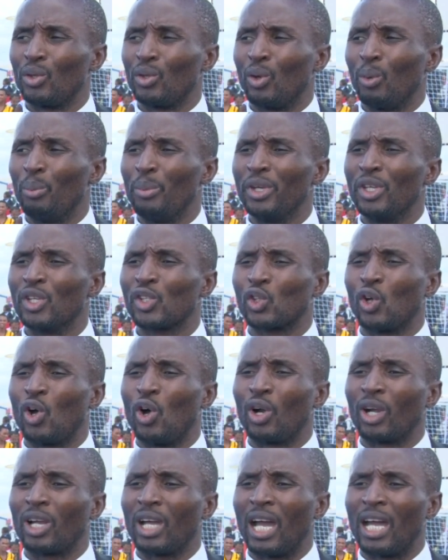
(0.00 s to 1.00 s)
your mini
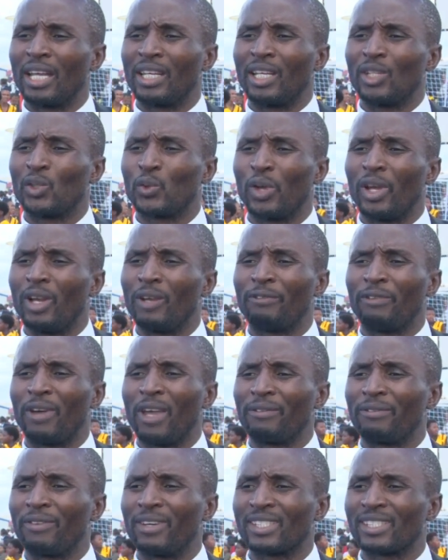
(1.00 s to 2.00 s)
soccer under 12,
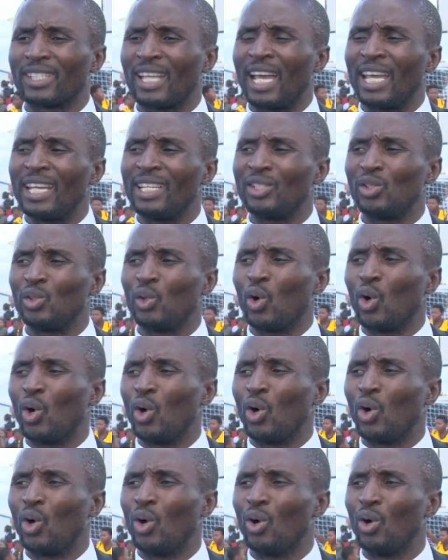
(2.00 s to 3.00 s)
five-a-side,
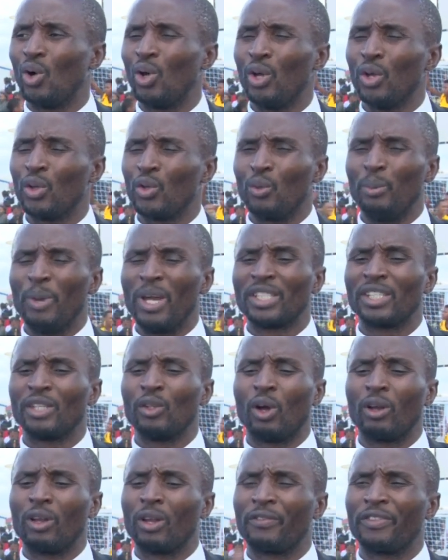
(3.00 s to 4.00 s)
you
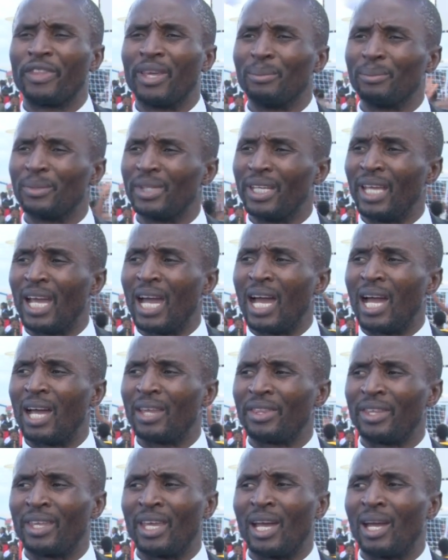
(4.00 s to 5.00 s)
mentioned all of them.
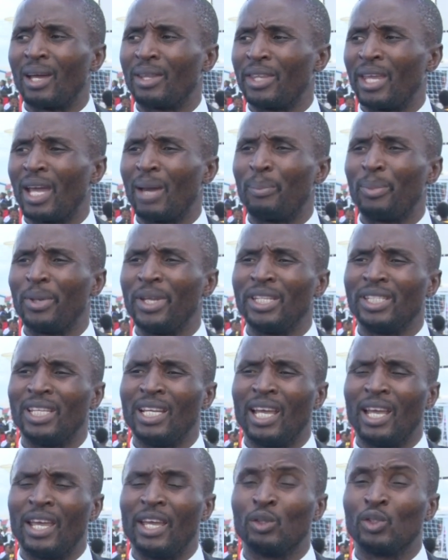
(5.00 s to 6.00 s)
They are played
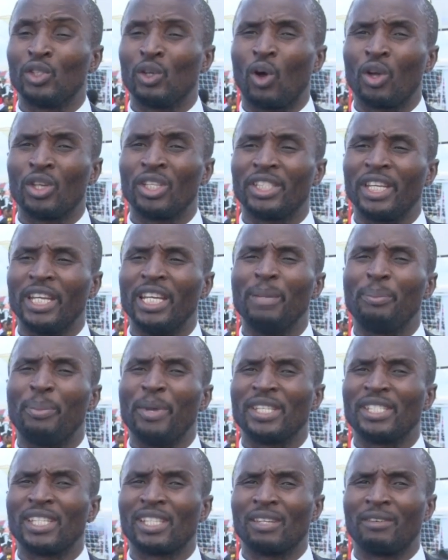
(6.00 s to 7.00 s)
here and on a daily
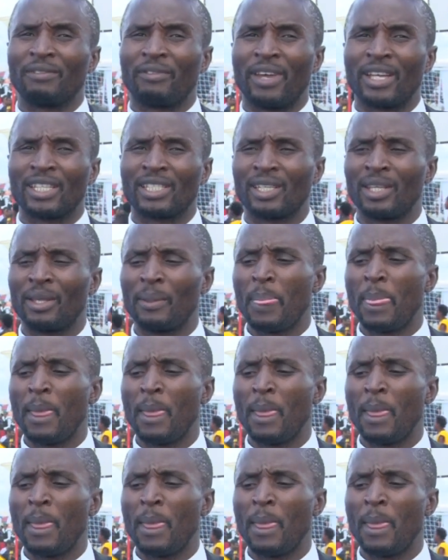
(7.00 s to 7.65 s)
basis, in fact,